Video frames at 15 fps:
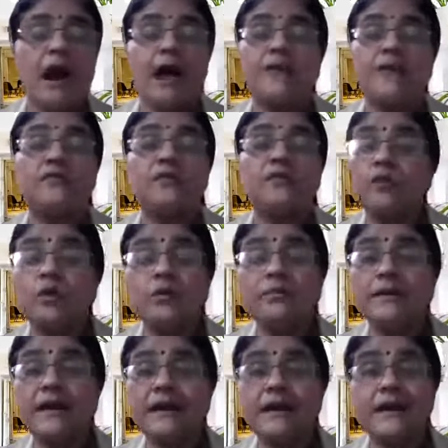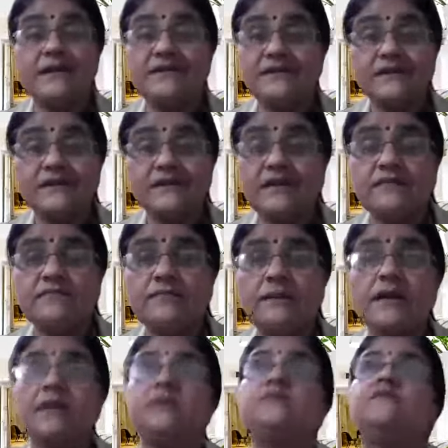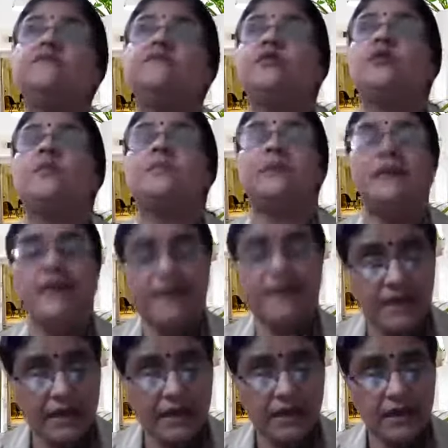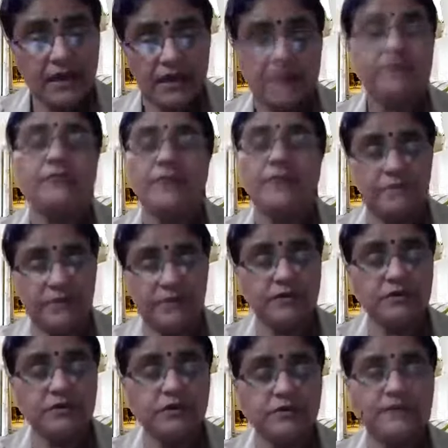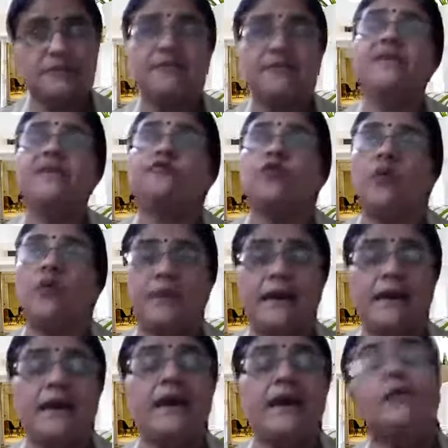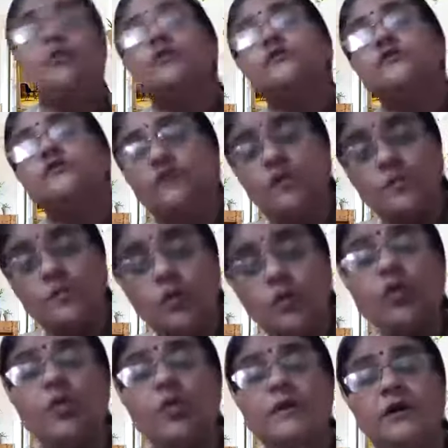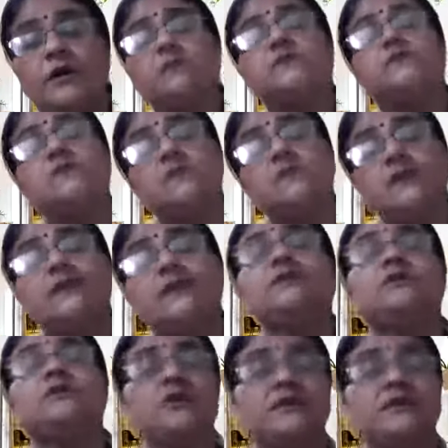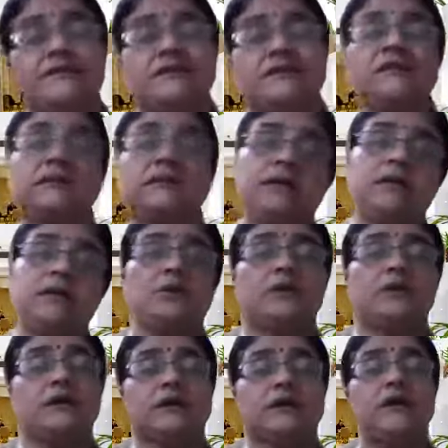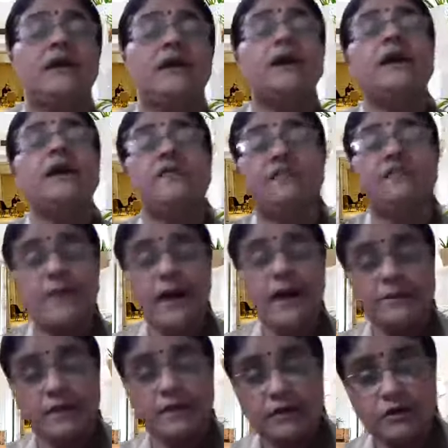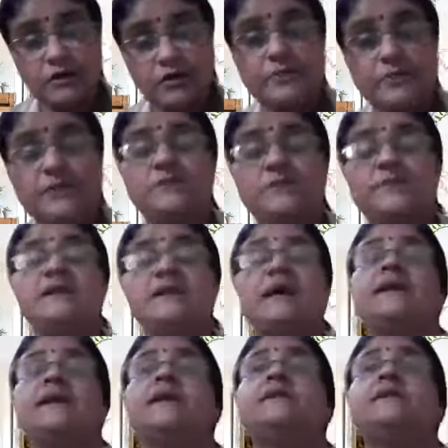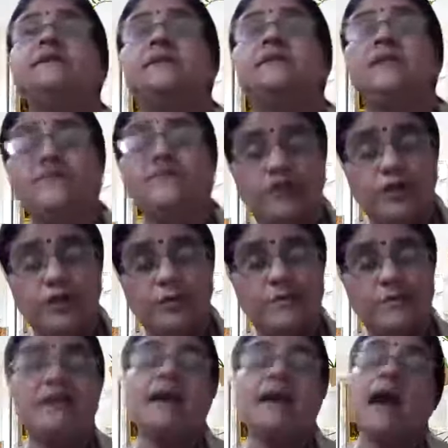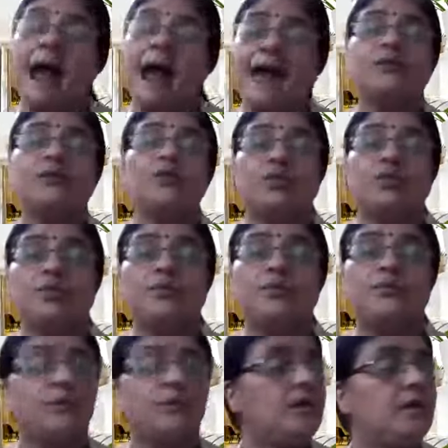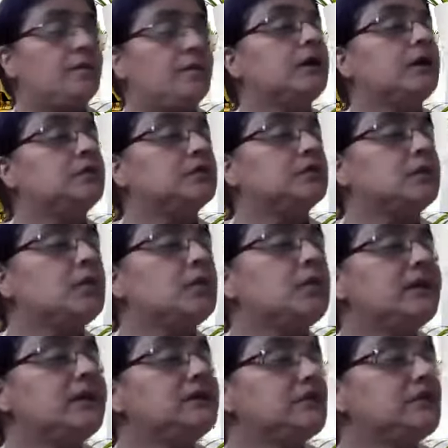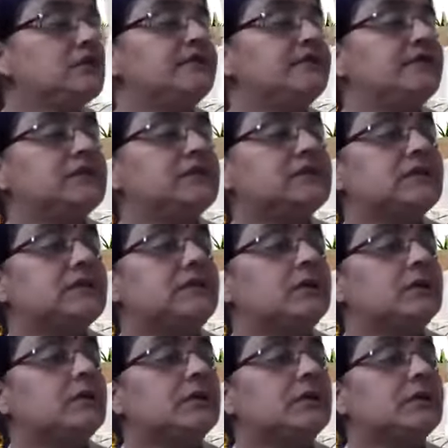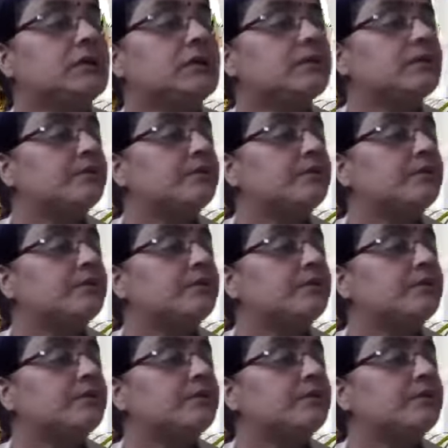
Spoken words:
And from whom can I receive blood? From A, if my blood group is A, from A, and also from O, because O is universal donor. If my blood group is B, I can receive from B and O, because O is universal donor.